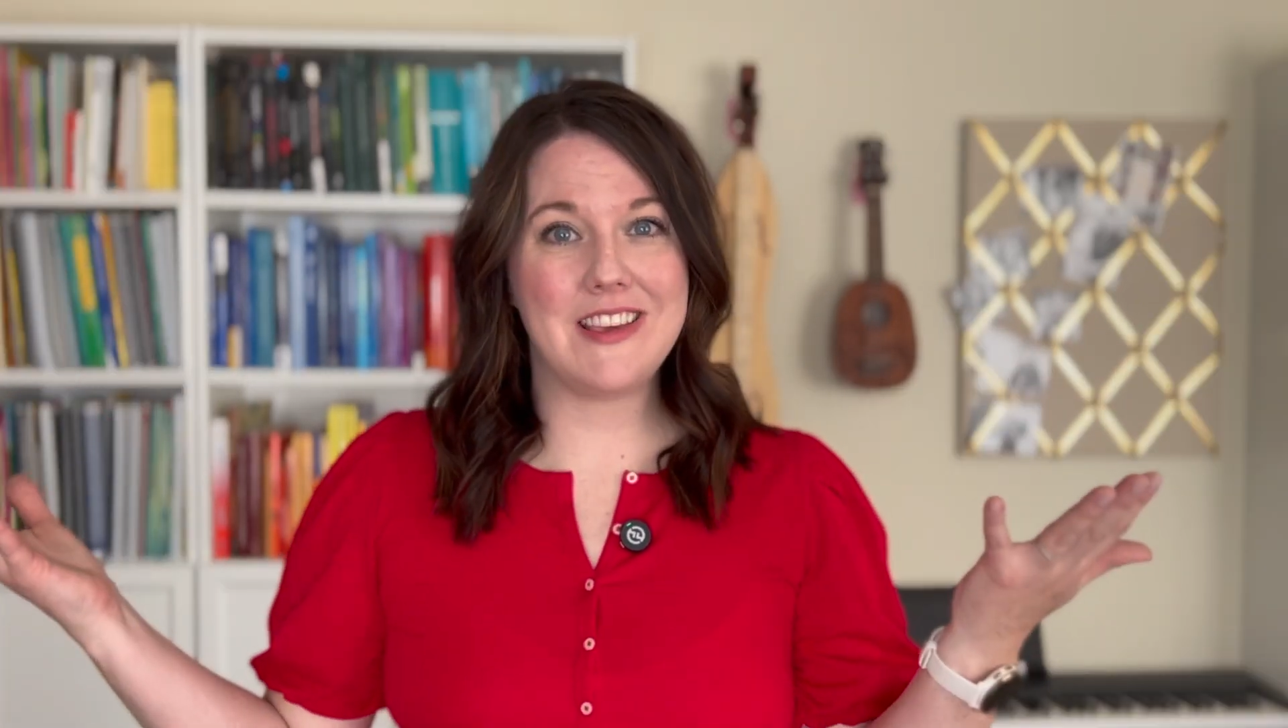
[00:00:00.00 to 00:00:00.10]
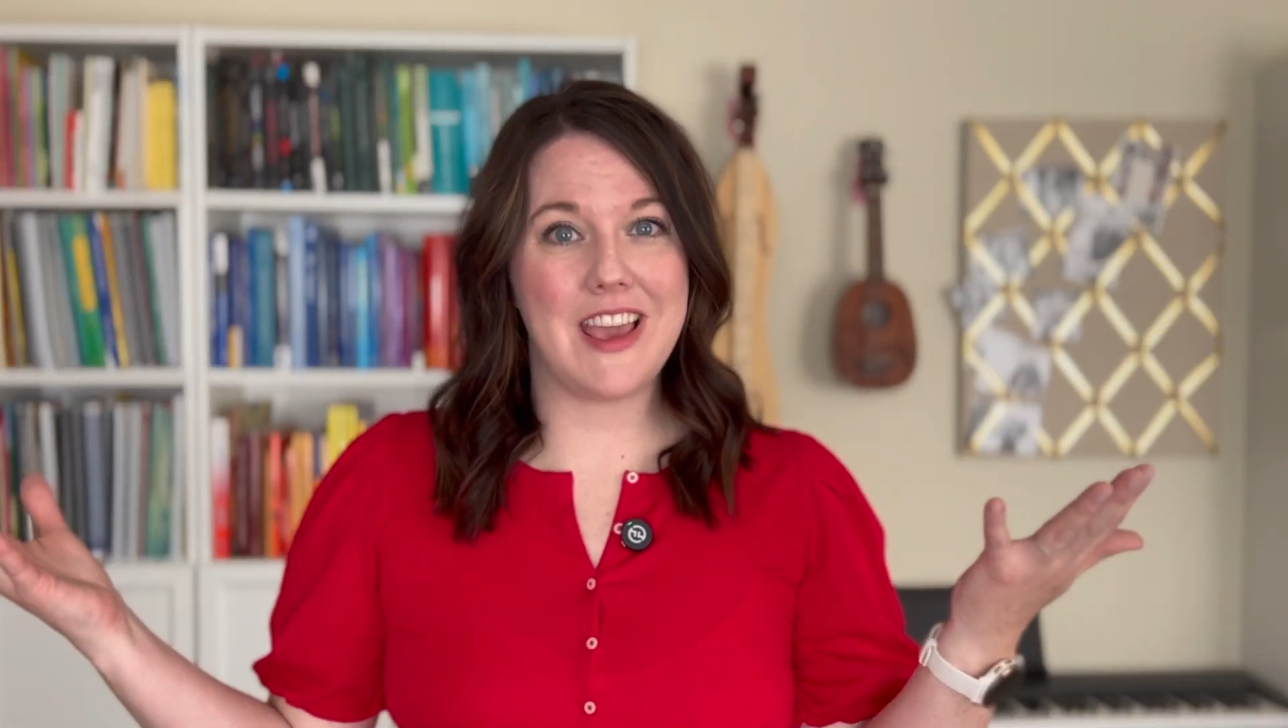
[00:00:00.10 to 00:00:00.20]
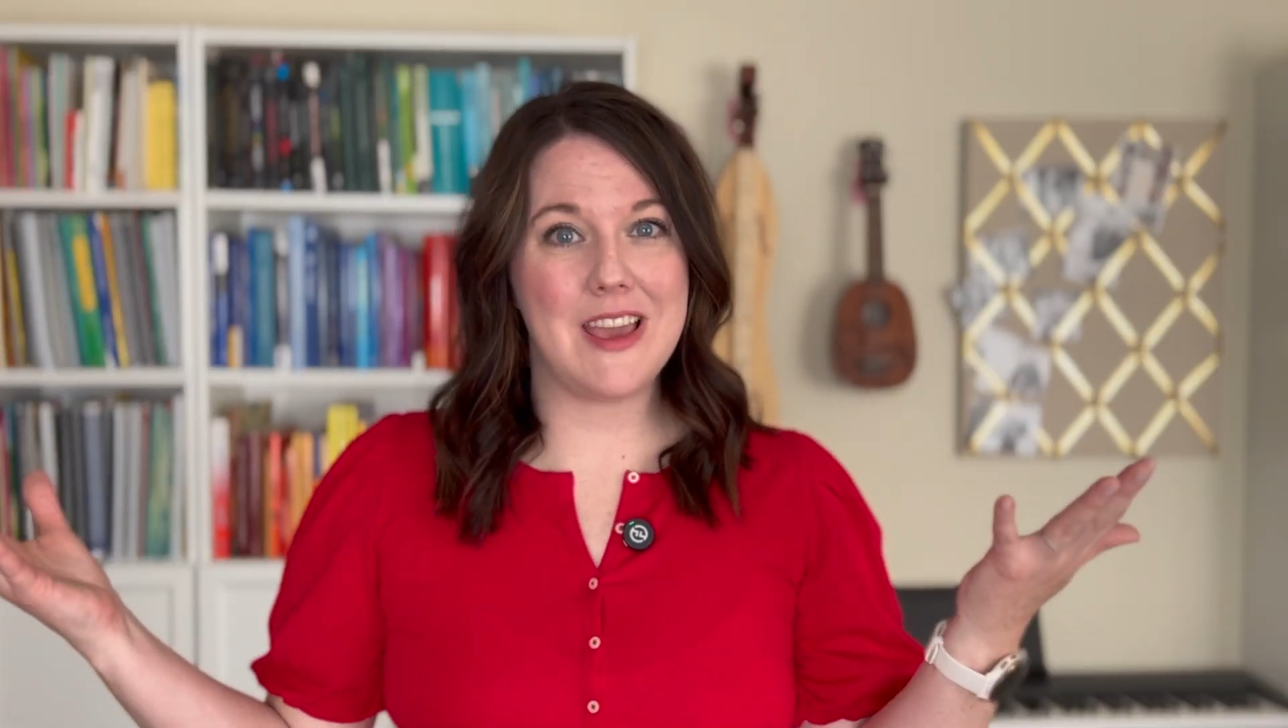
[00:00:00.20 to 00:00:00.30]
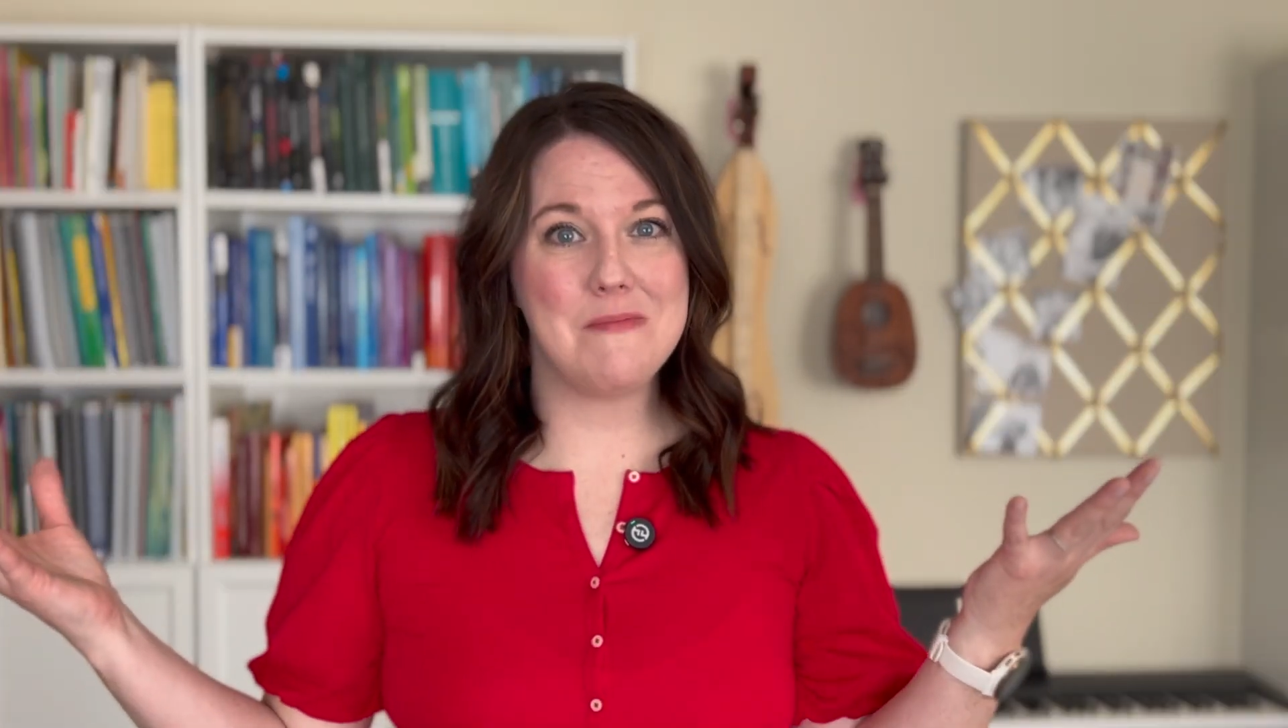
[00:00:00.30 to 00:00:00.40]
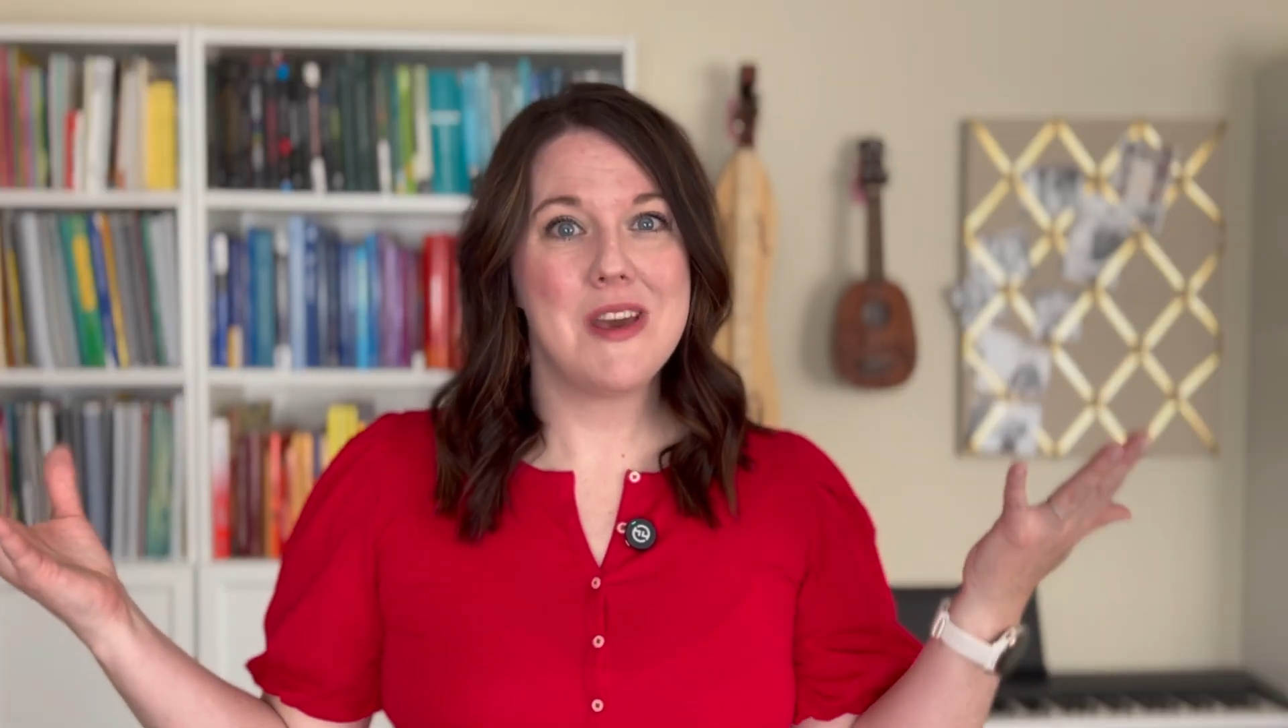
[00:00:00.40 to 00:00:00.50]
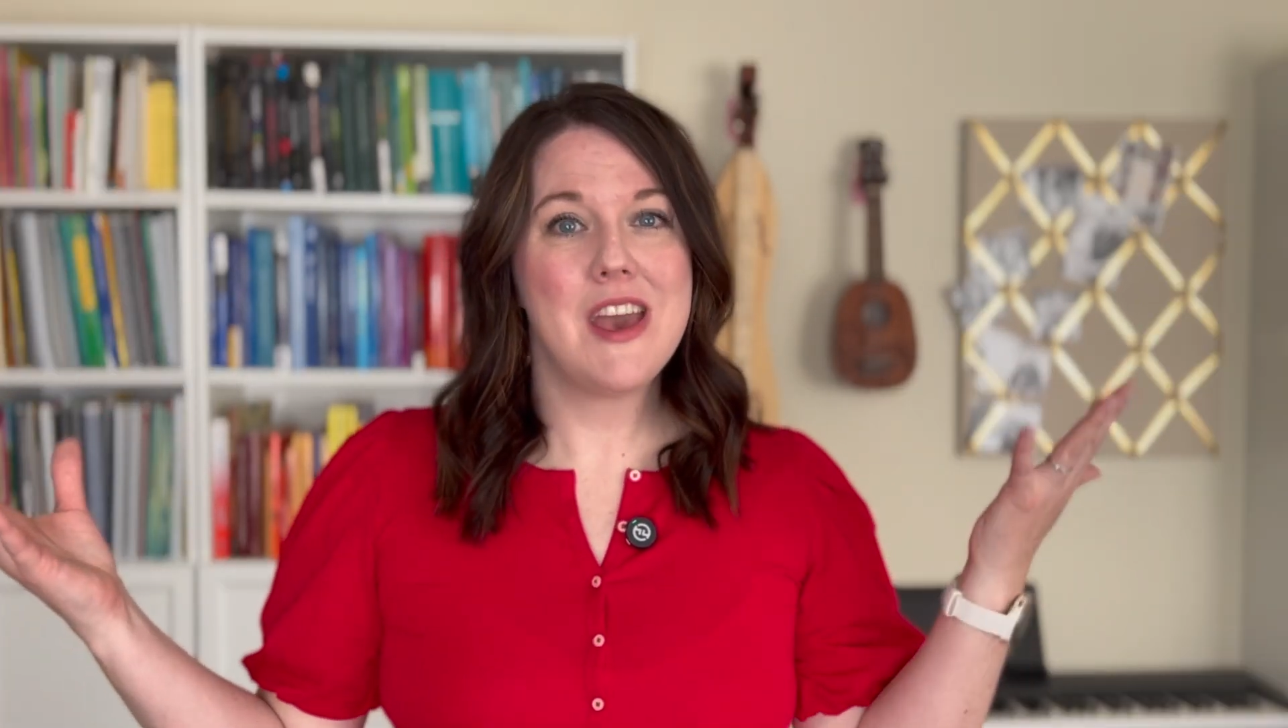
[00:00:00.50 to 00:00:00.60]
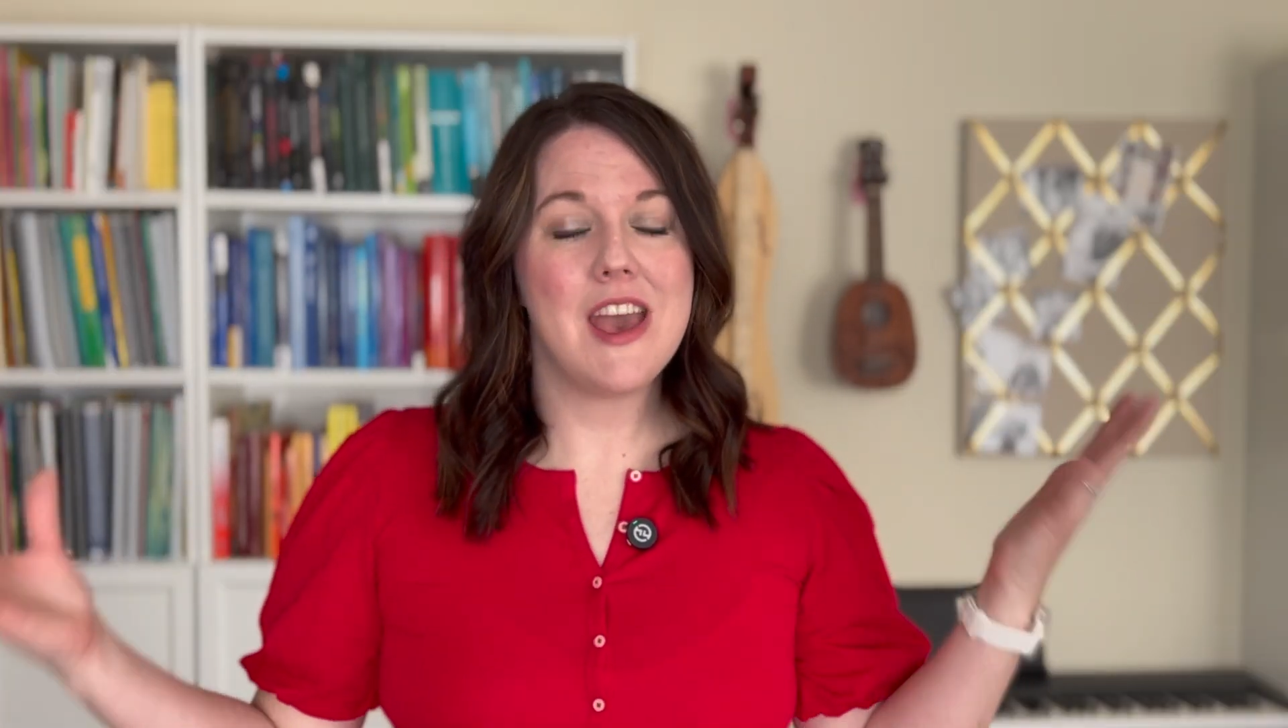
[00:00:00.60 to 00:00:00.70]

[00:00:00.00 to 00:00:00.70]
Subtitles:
game